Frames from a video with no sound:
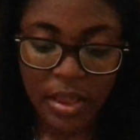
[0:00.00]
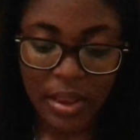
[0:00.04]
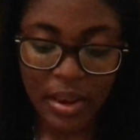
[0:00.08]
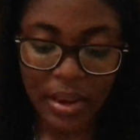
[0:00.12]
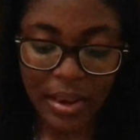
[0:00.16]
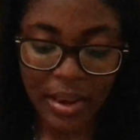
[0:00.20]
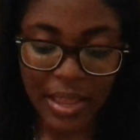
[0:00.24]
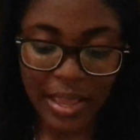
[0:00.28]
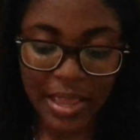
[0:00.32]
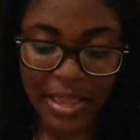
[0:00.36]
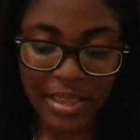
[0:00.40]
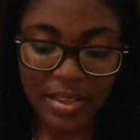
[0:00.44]

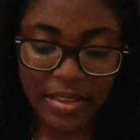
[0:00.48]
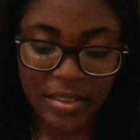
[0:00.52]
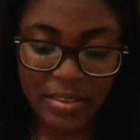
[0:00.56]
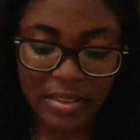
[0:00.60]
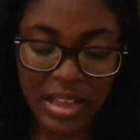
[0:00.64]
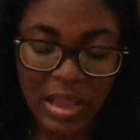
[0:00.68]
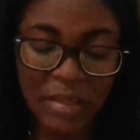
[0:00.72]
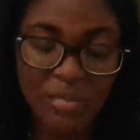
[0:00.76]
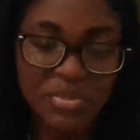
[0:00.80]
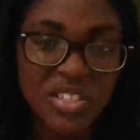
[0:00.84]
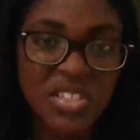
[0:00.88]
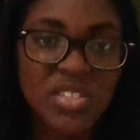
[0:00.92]
Like,
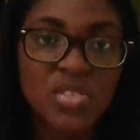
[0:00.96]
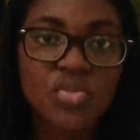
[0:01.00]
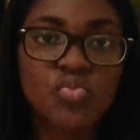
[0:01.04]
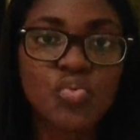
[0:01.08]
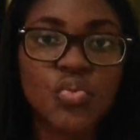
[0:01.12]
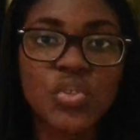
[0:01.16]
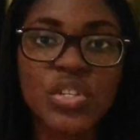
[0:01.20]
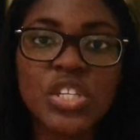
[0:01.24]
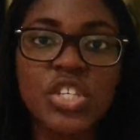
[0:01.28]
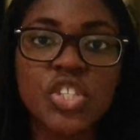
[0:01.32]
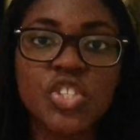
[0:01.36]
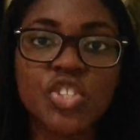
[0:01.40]
I'm just
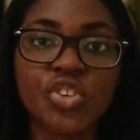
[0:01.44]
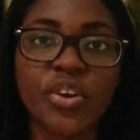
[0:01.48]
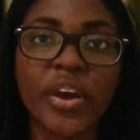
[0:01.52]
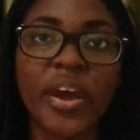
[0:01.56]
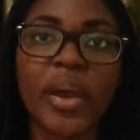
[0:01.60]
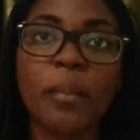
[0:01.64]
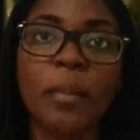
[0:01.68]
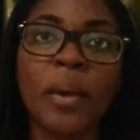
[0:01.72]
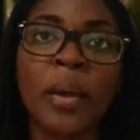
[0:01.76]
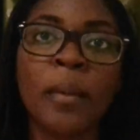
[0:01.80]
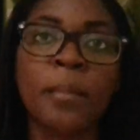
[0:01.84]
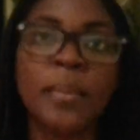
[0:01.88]
really
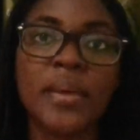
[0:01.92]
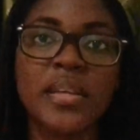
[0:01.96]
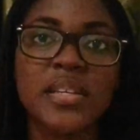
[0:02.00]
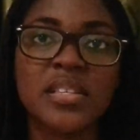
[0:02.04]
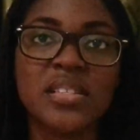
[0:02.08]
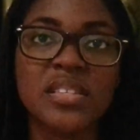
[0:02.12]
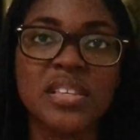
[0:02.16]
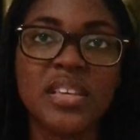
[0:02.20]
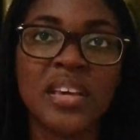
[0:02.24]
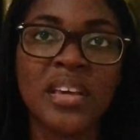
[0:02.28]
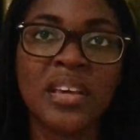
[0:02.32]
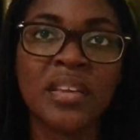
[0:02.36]
trying my
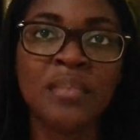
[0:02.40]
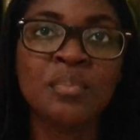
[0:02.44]
best here.